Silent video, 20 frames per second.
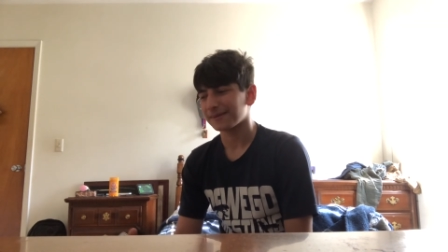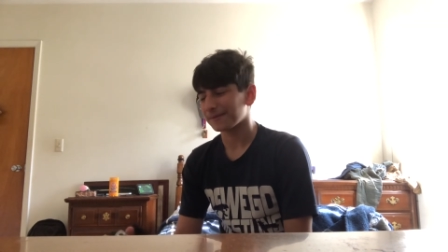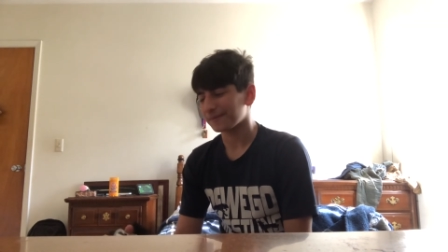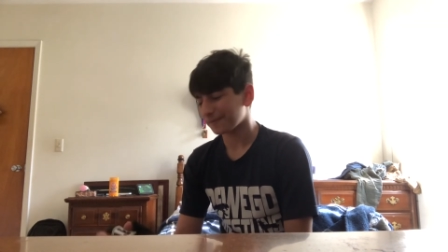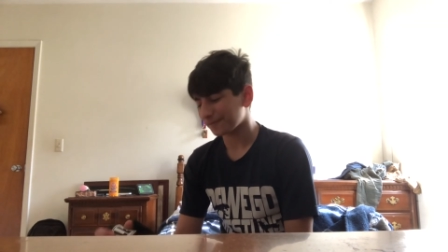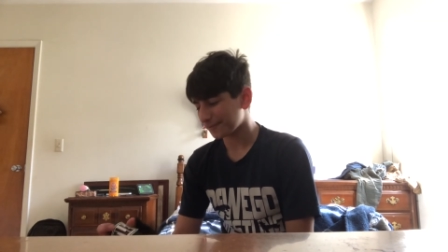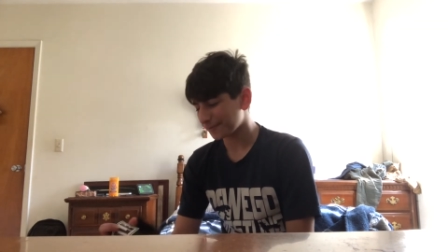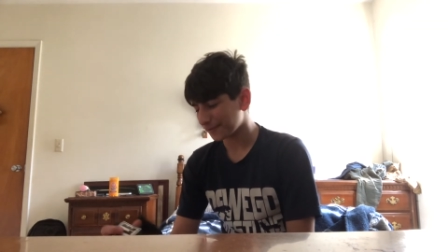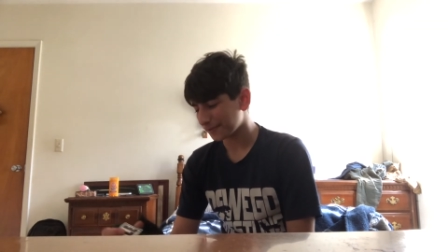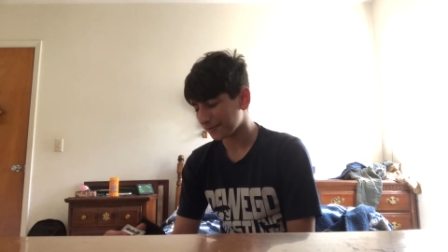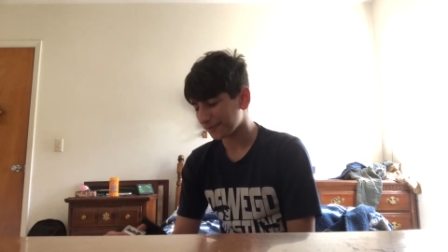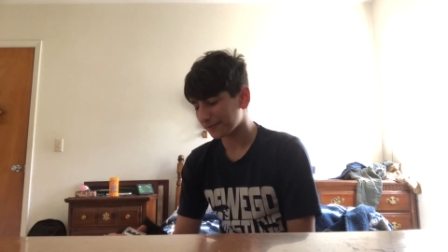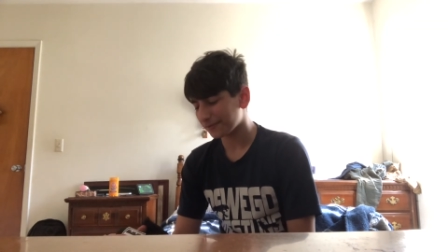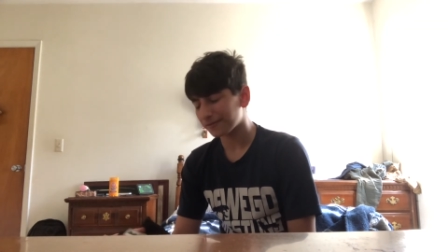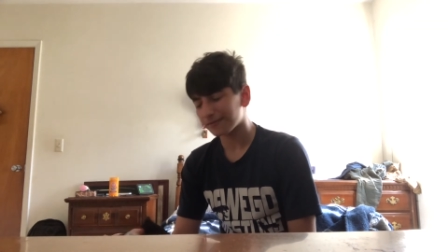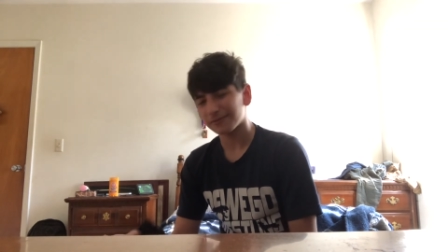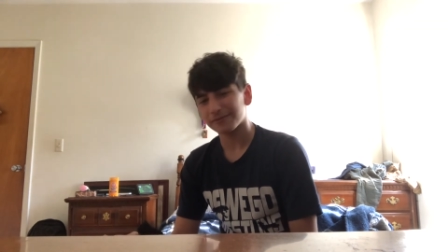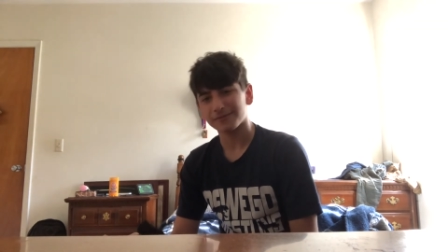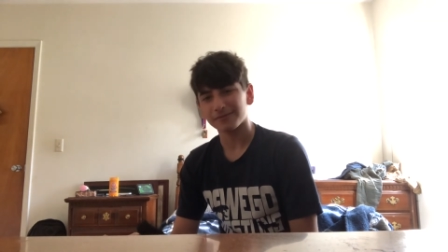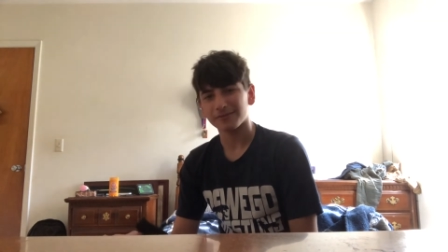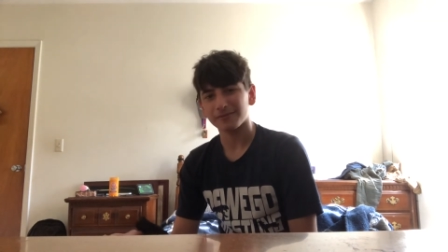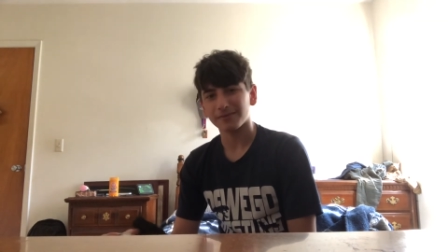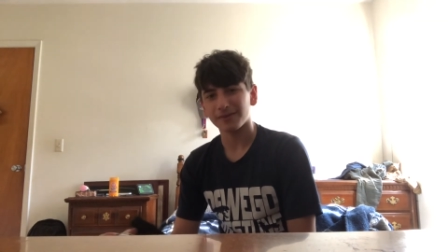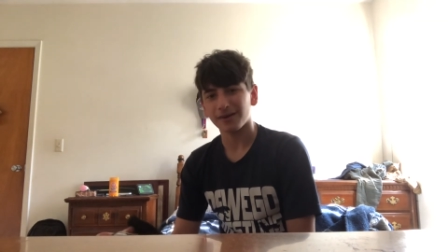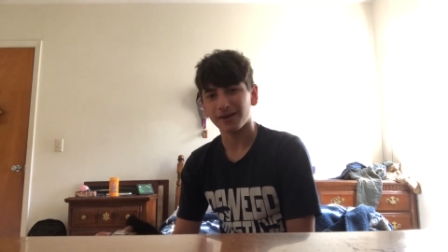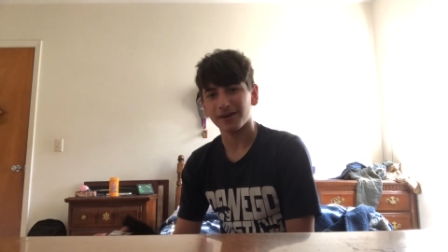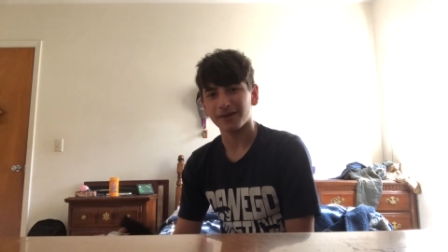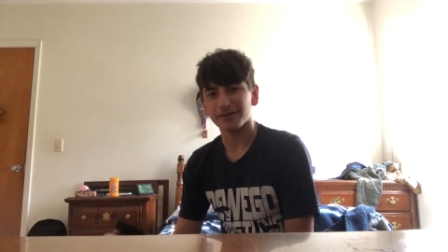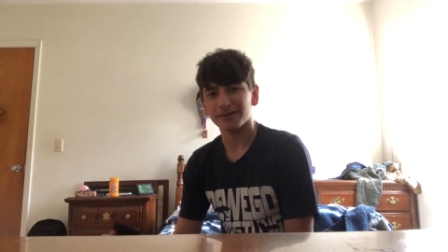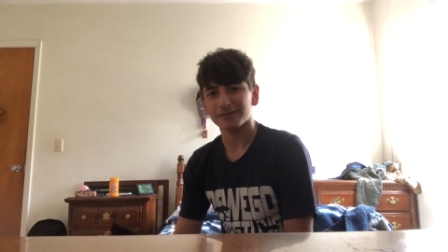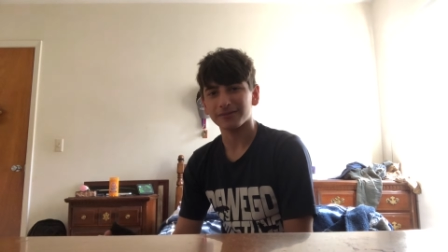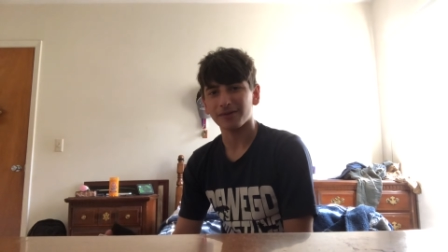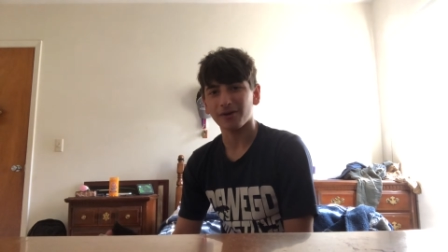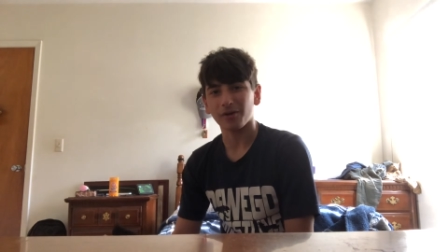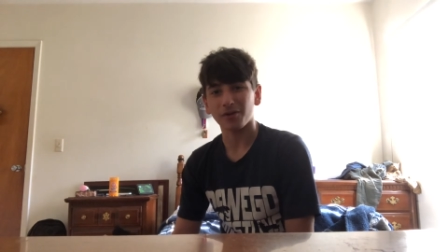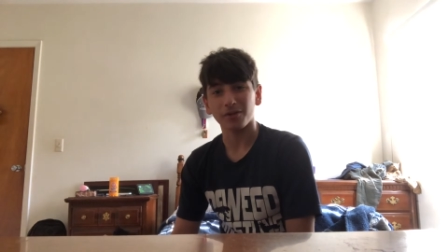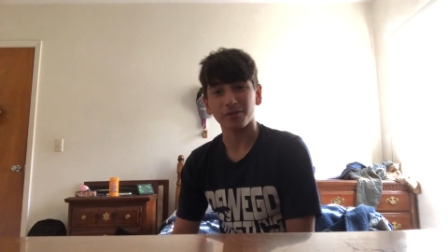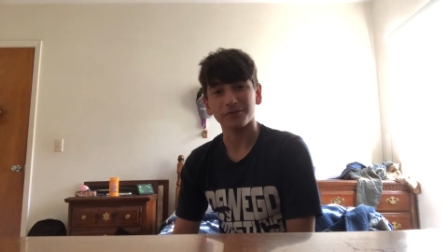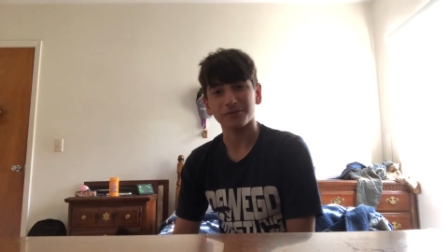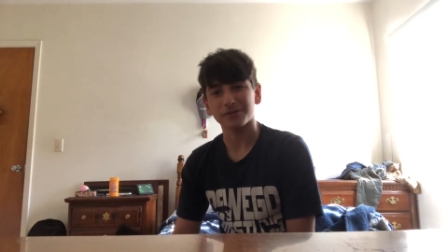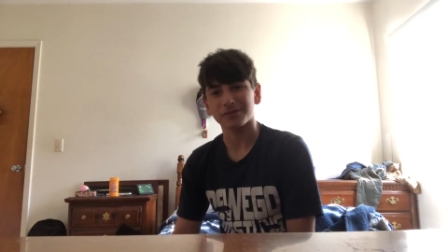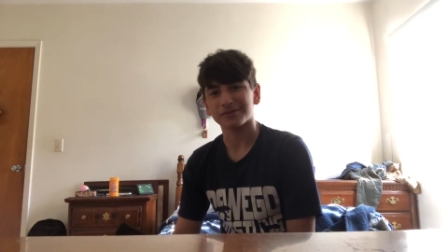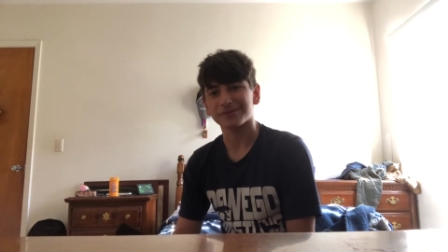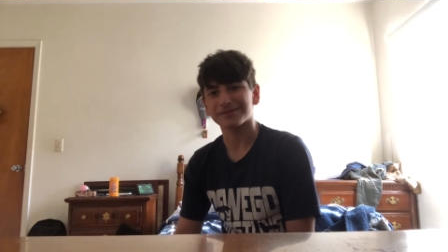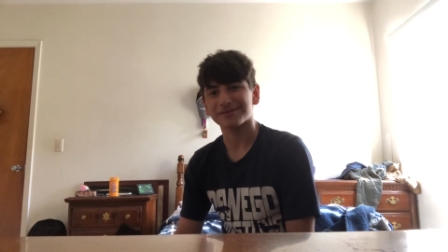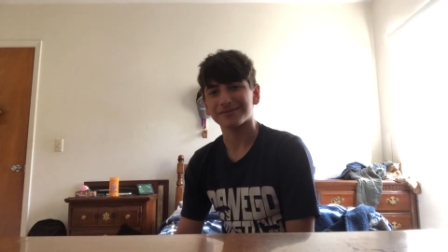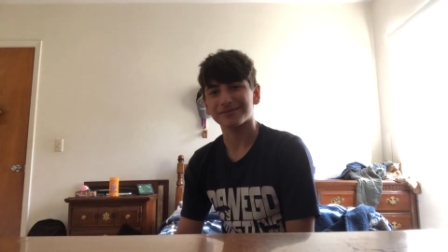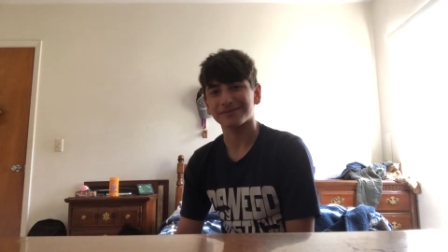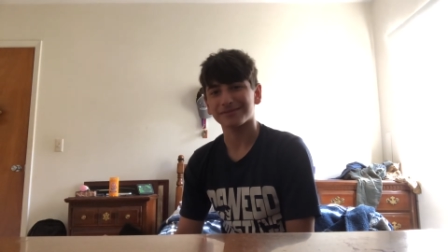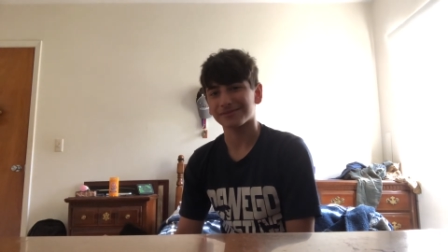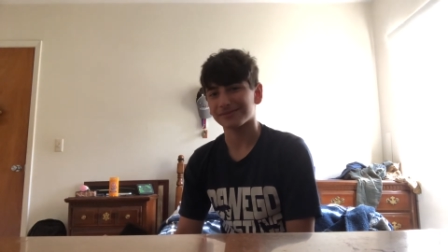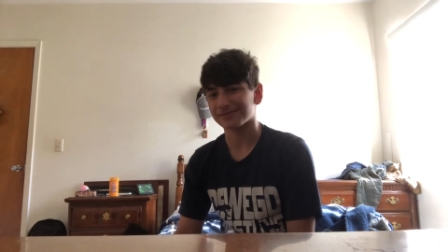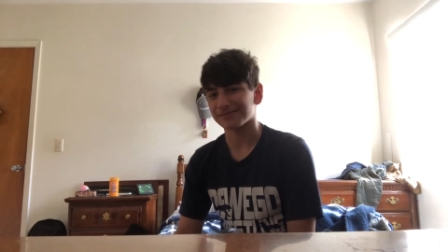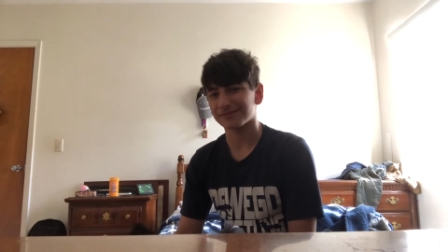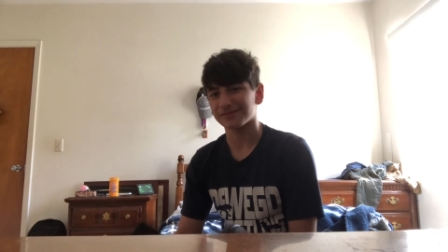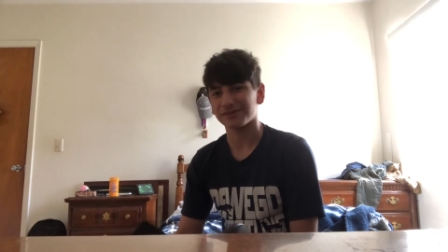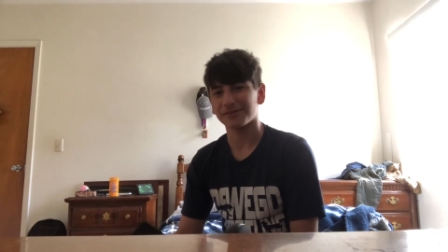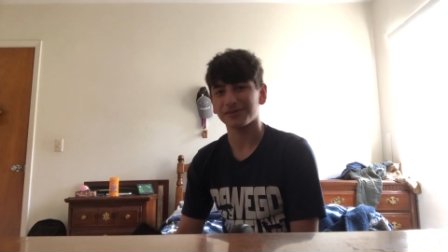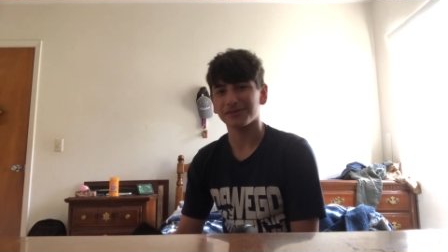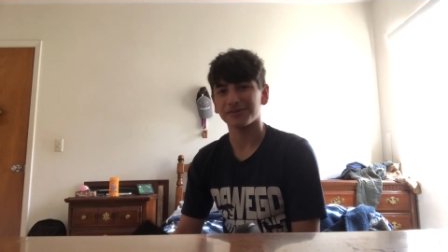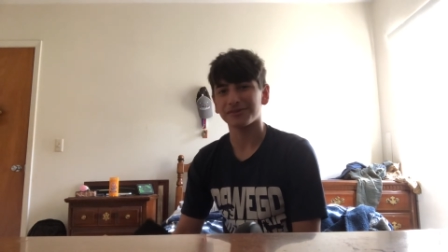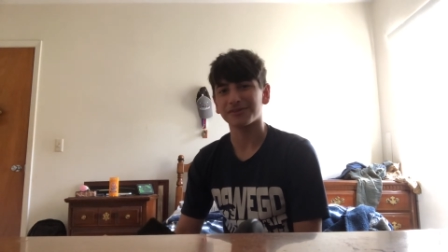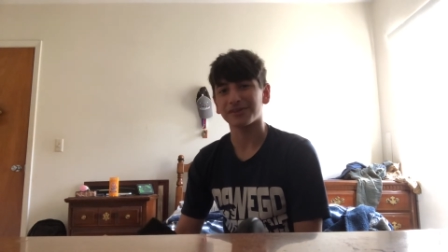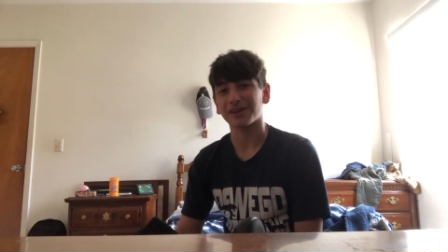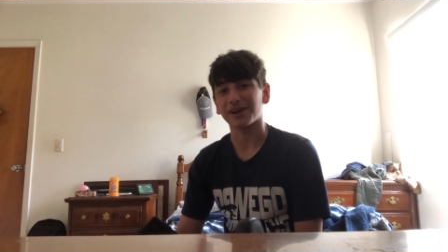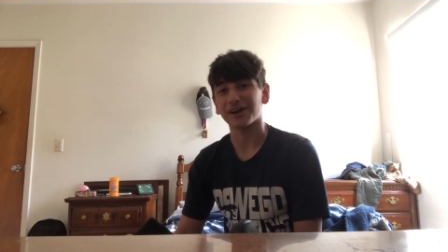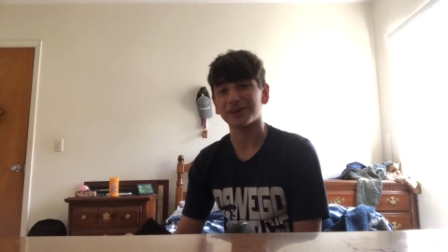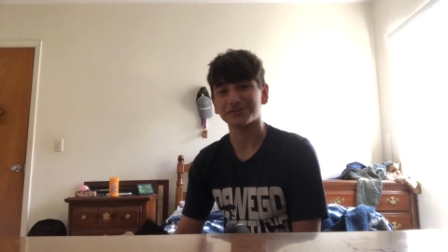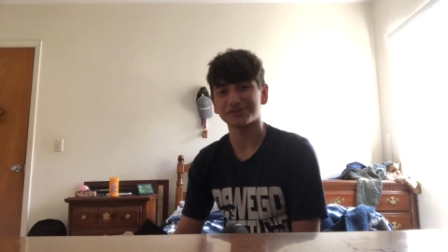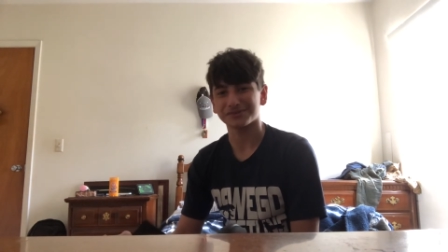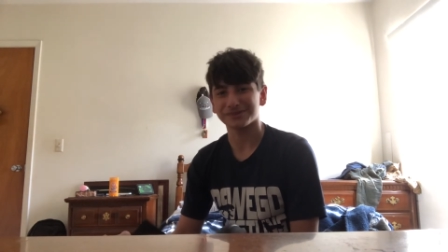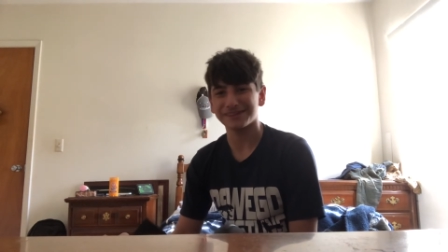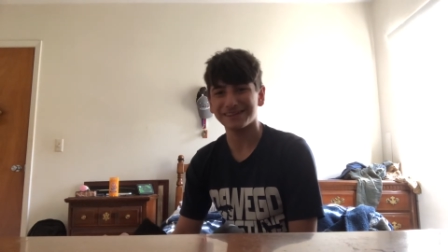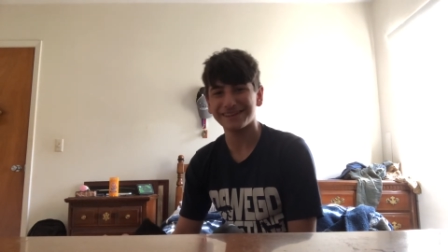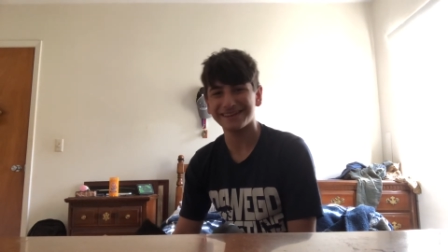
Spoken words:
move all over the country.